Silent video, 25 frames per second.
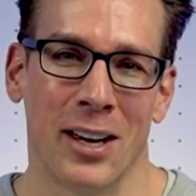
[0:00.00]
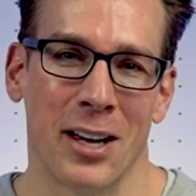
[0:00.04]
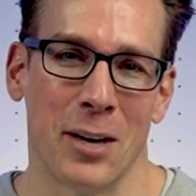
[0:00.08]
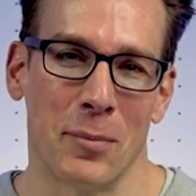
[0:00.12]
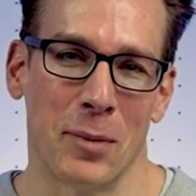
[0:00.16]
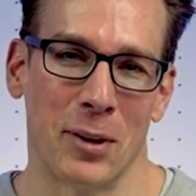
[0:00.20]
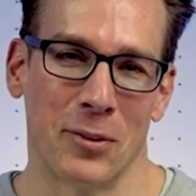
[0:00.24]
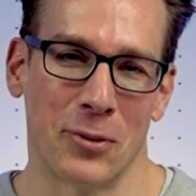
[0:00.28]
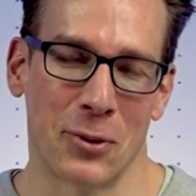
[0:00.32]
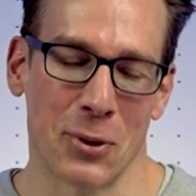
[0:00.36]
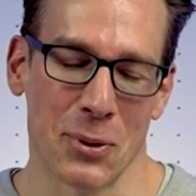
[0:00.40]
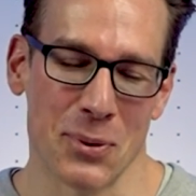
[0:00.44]

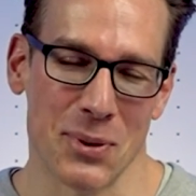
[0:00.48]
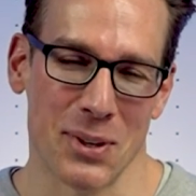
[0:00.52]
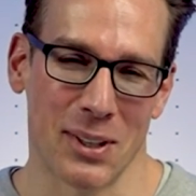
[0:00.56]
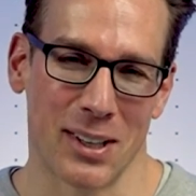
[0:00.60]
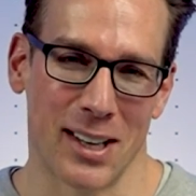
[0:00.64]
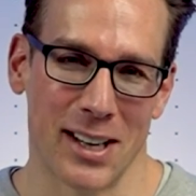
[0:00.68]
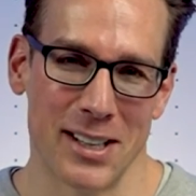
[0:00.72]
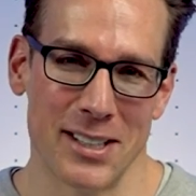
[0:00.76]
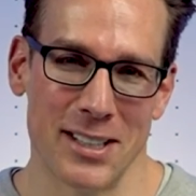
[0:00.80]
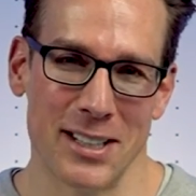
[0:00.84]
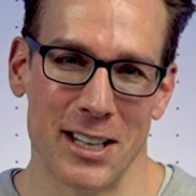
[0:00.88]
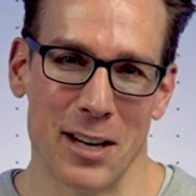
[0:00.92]
But of course, I'd
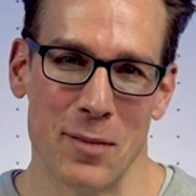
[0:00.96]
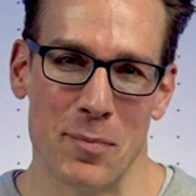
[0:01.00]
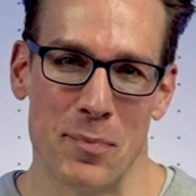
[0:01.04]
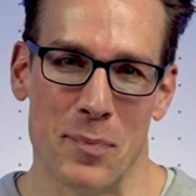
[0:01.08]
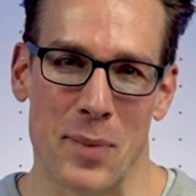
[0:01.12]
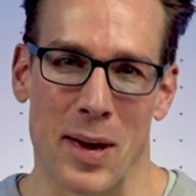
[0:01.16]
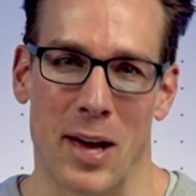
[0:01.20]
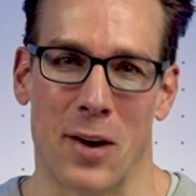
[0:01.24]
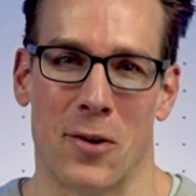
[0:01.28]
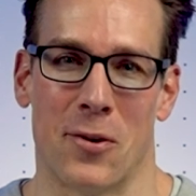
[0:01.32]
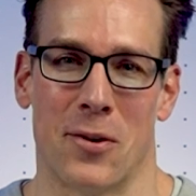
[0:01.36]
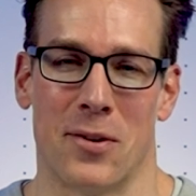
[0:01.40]
like to get
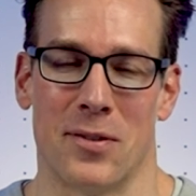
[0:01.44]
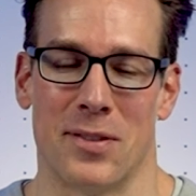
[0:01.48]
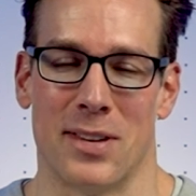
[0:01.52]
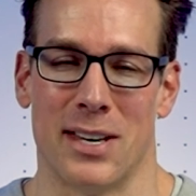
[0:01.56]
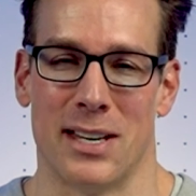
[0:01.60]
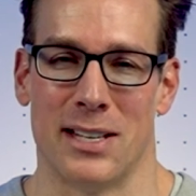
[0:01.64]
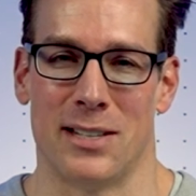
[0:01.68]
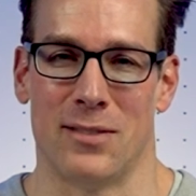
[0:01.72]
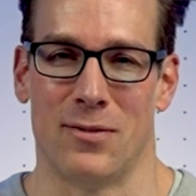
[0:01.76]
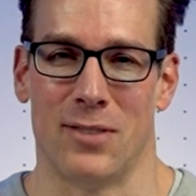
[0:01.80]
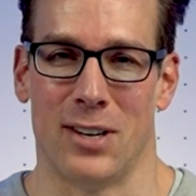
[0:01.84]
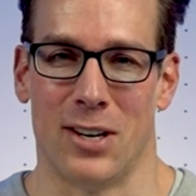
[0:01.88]
better at
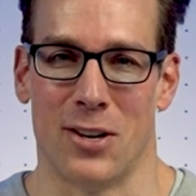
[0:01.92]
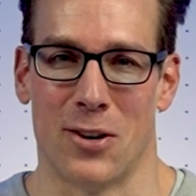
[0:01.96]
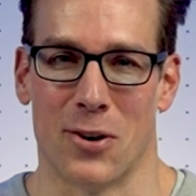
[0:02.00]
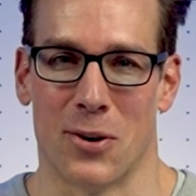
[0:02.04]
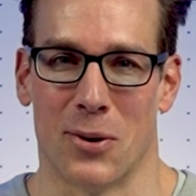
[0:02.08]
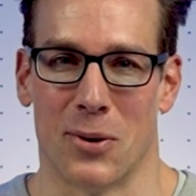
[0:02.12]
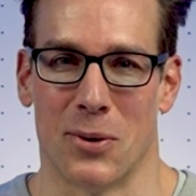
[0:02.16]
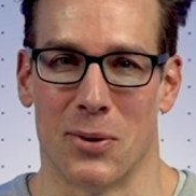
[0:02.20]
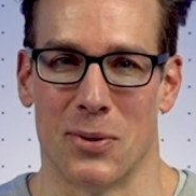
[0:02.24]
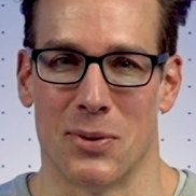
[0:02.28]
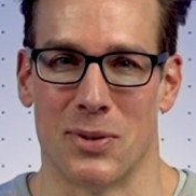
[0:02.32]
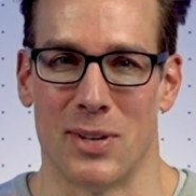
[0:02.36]
these
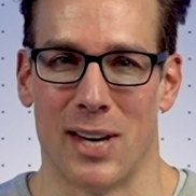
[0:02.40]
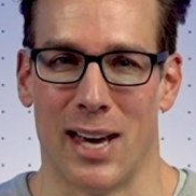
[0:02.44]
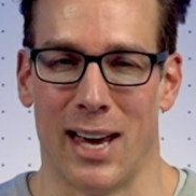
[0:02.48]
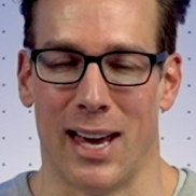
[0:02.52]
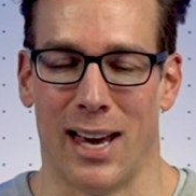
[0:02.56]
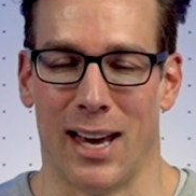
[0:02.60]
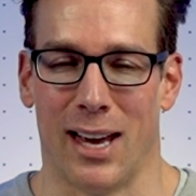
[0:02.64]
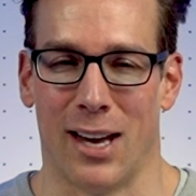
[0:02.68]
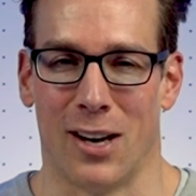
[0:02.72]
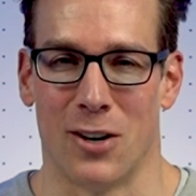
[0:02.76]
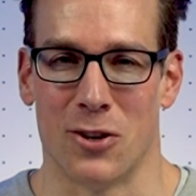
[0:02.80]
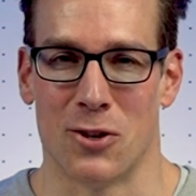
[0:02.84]
videos
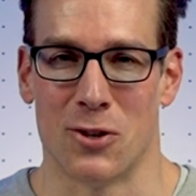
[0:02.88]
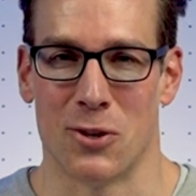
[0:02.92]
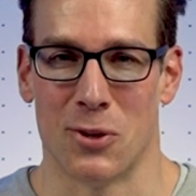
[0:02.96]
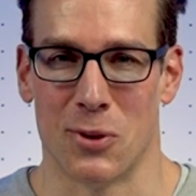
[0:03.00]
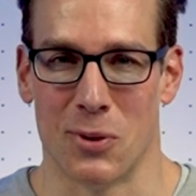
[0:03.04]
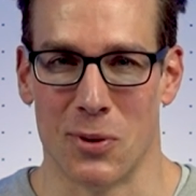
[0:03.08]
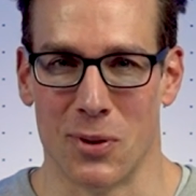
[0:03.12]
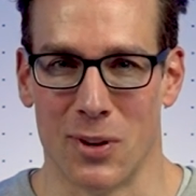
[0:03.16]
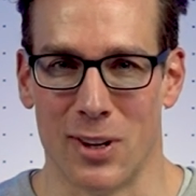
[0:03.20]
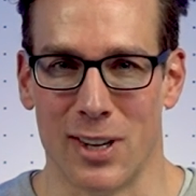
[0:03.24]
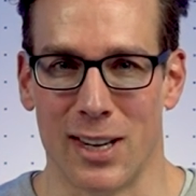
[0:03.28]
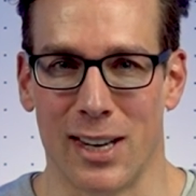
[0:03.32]
and
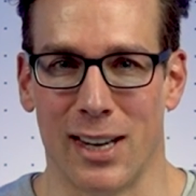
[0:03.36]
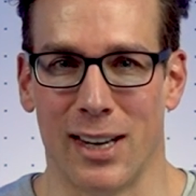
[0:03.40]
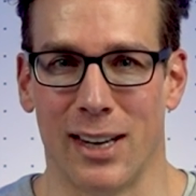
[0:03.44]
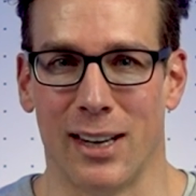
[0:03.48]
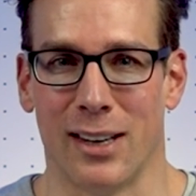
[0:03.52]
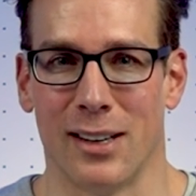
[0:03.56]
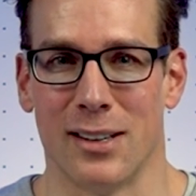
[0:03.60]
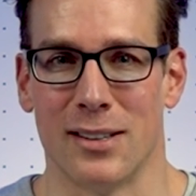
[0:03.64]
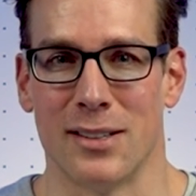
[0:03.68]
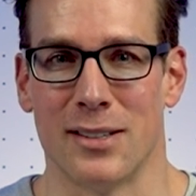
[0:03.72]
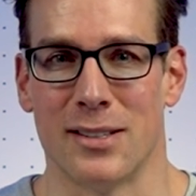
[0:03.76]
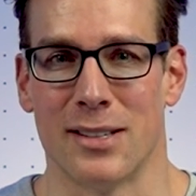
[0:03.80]
tune
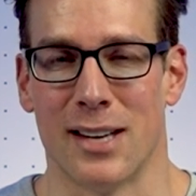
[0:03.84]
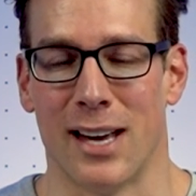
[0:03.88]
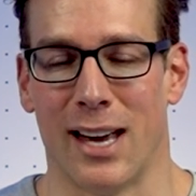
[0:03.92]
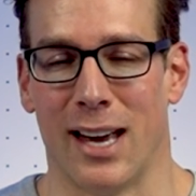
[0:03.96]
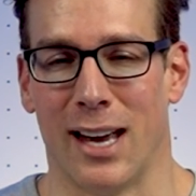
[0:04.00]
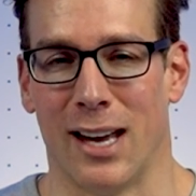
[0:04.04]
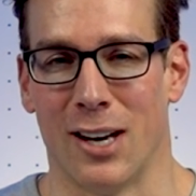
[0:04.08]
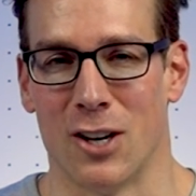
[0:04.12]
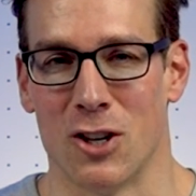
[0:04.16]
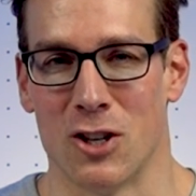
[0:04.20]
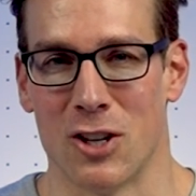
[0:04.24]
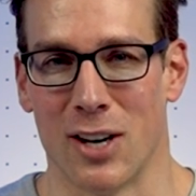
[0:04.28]
things
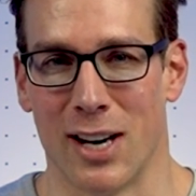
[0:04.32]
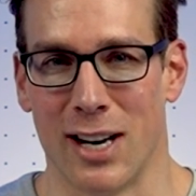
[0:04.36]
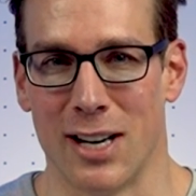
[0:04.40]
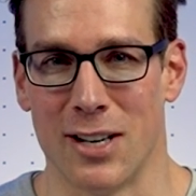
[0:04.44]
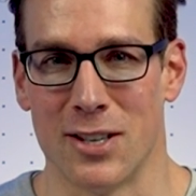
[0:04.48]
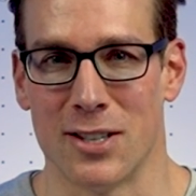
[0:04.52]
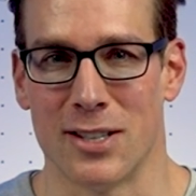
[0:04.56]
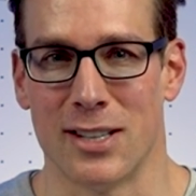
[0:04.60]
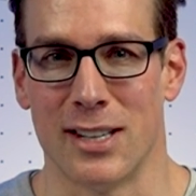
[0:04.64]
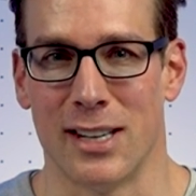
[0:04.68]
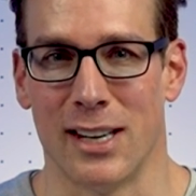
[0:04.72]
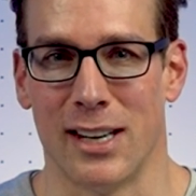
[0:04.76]
and
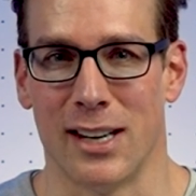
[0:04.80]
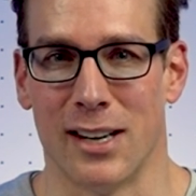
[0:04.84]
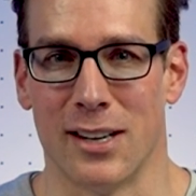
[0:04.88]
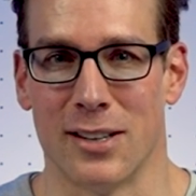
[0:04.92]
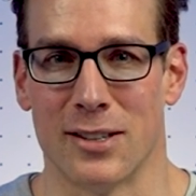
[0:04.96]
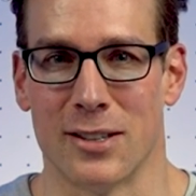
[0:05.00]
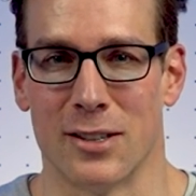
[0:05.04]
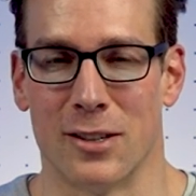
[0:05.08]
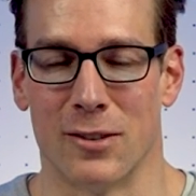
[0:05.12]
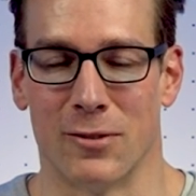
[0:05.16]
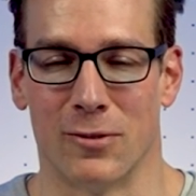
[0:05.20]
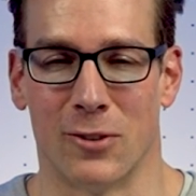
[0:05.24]
change
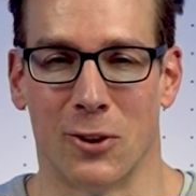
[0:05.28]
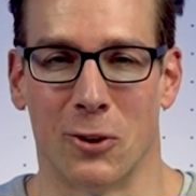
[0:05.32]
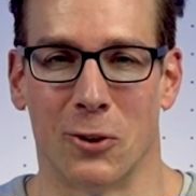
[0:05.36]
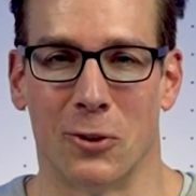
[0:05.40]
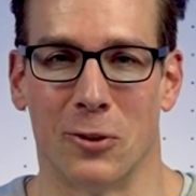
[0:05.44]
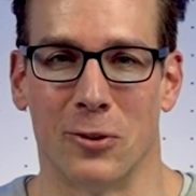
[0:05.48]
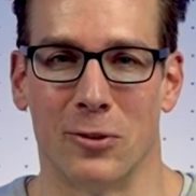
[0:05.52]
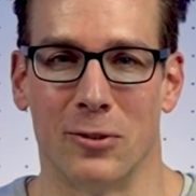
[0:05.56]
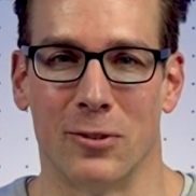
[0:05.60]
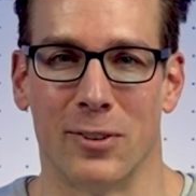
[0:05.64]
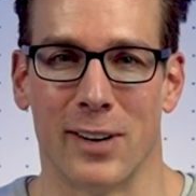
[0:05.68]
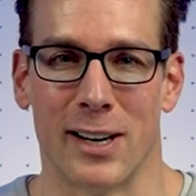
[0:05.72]
things and
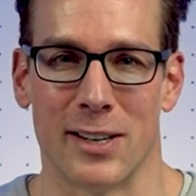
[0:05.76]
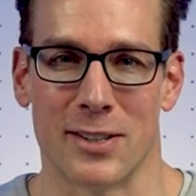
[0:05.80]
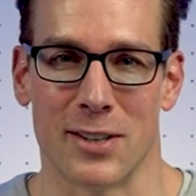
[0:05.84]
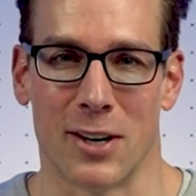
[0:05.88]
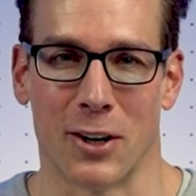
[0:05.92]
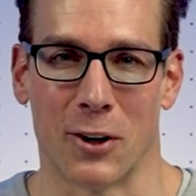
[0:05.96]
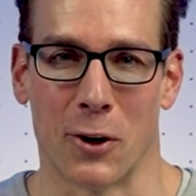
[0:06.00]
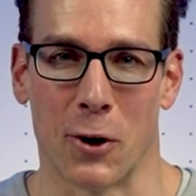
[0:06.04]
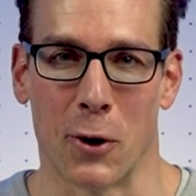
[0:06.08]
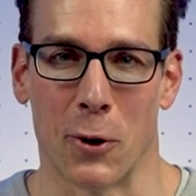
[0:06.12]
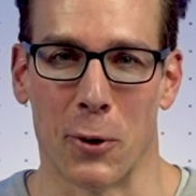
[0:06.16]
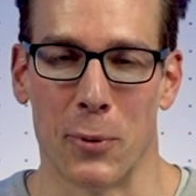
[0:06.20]
evolve as I
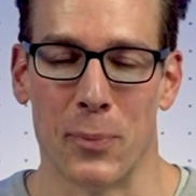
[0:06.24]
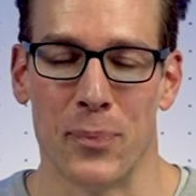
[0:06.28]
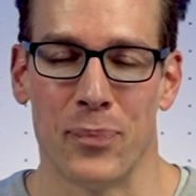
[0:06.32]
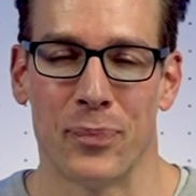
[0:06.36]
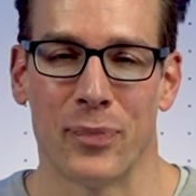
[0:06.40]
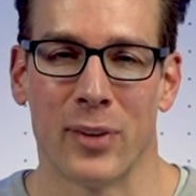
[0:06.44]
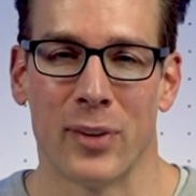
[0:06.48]
go.